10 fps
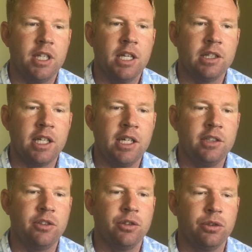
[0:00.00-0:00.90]

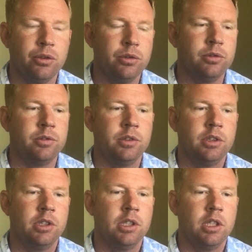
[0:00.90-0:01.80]
LA
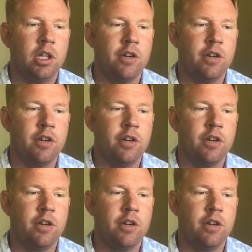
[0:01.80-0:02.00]
to,